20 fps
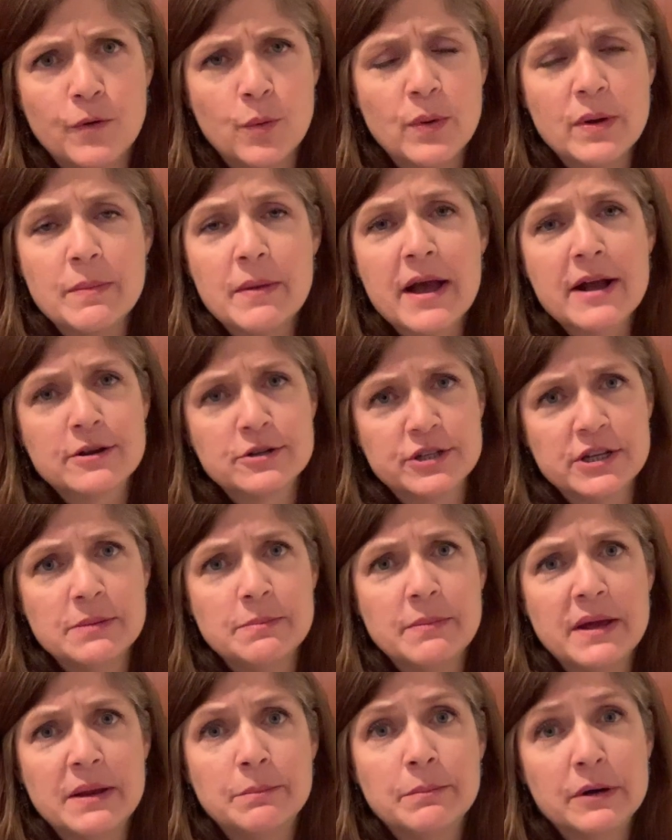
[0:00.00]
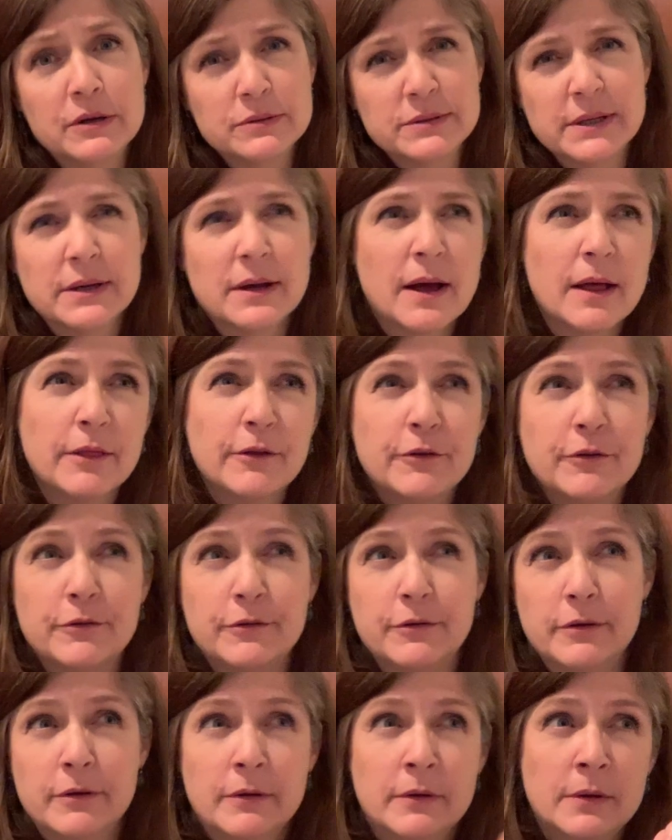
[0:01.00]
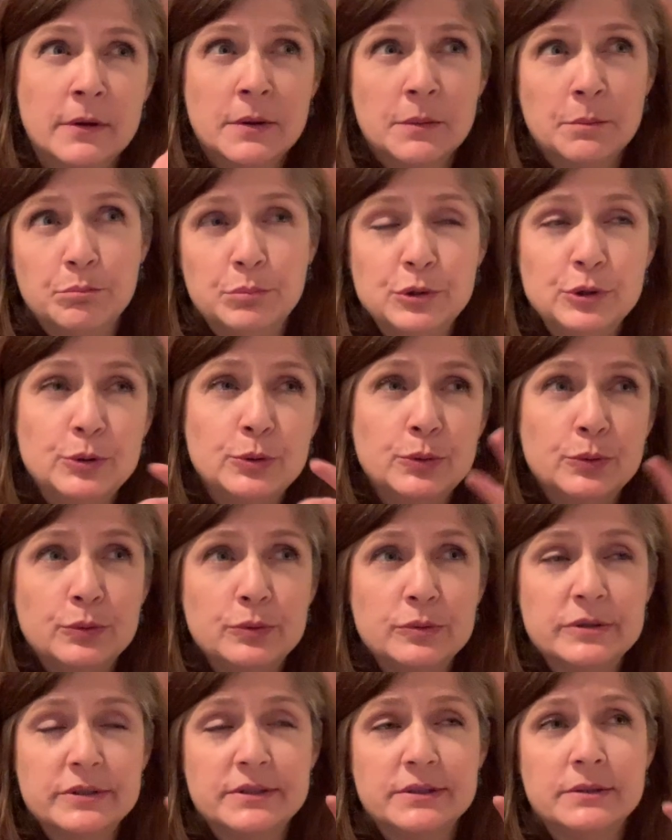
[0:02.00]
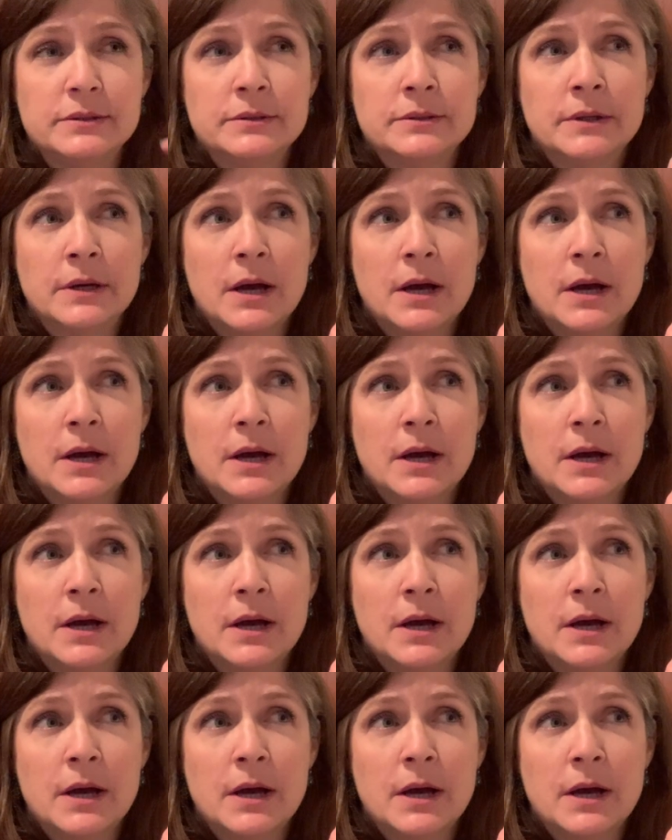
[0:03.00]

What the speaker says: We actually made multicolored blues